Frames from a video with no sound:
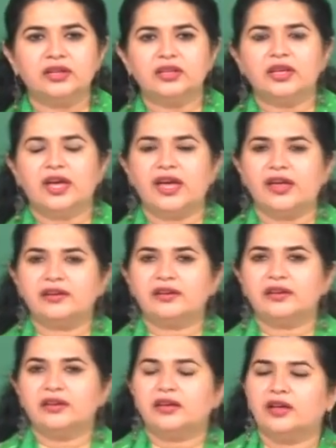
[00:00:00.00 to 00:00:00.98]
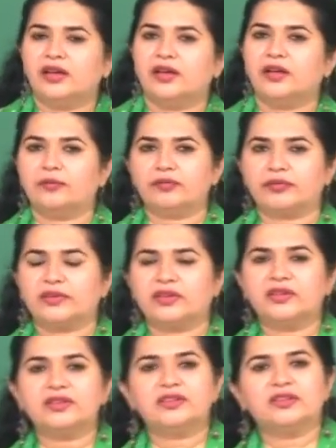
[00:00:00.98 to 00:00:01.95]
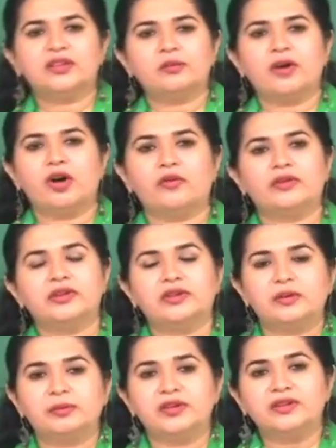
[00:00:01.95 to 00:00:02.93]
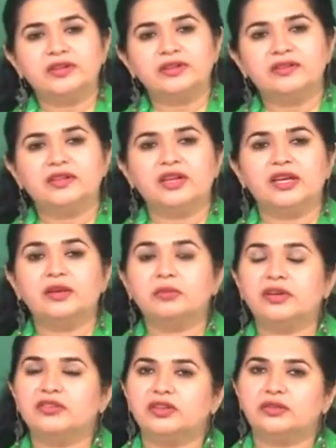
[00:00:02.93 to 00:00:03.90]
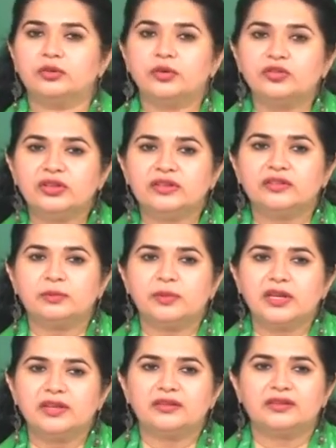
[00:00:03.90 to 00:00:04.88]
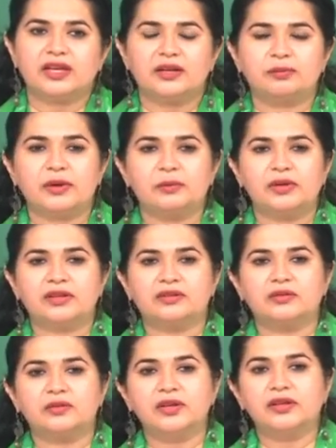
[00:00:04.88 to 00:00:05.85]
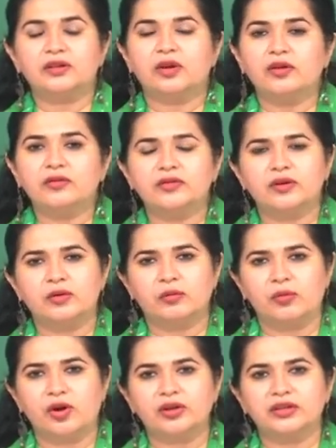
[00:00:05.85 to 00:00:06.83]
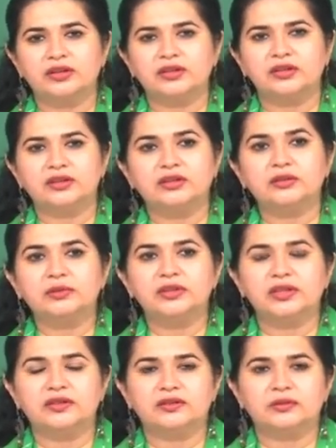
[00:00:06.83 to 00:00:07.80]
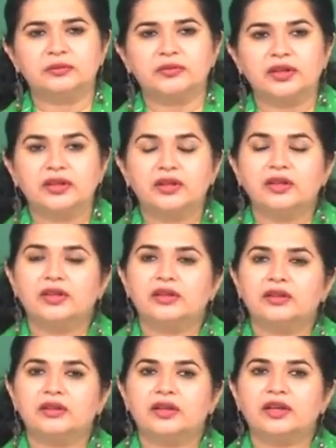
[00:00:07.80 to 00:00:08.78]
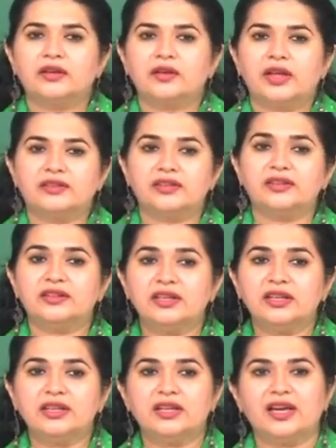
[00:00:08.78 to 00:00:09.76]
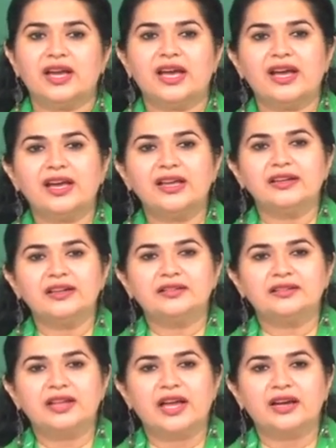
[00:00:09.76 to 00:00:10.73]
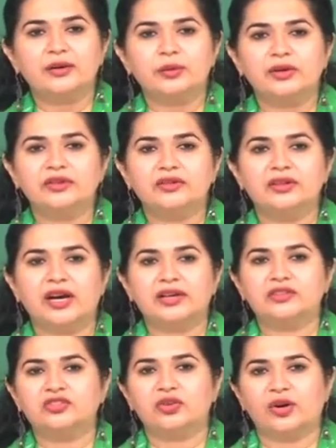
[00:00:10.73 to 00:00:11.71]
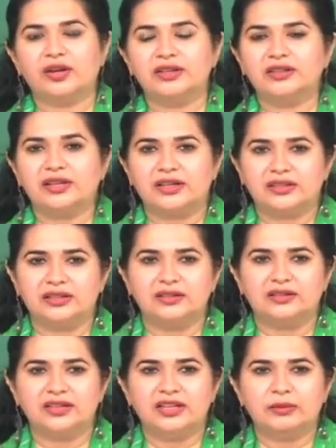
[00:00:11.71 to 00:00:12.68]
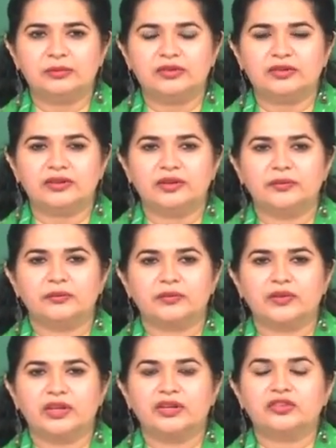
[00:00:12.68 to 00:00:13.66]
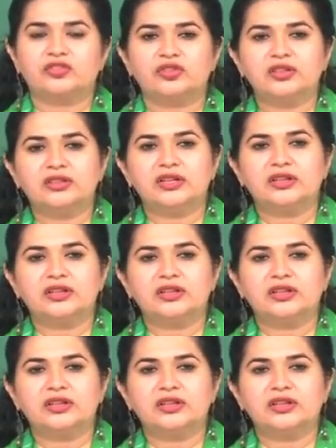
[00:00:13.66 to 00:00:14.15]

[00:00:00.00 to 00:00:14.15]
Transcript: And city cinema often represents the emerging social space and public sphere of modern urbanism. A city and its language are joined at the seams. Street and